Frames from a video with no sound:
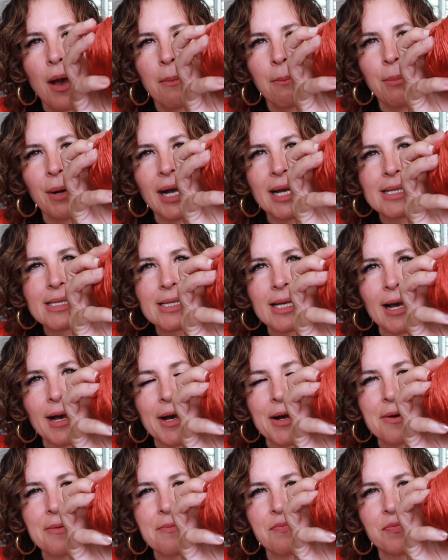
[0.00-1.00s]
but
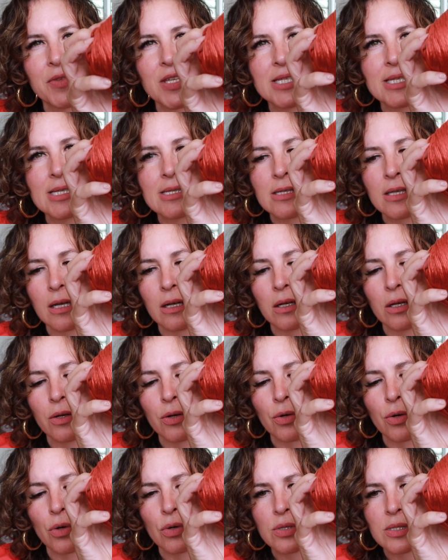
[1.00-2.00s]
this is
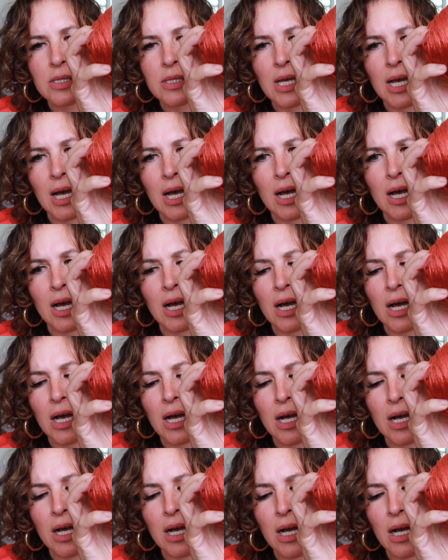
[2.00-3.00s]

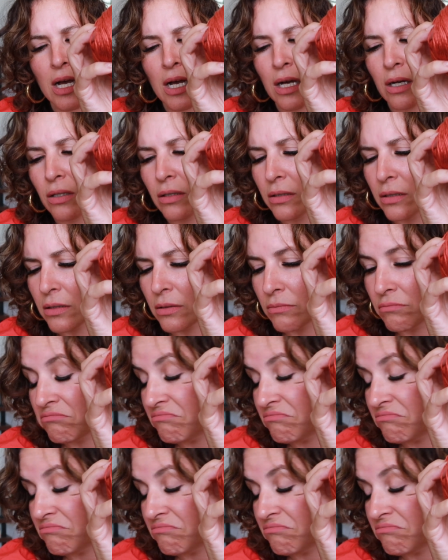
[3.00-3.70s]
Rosa.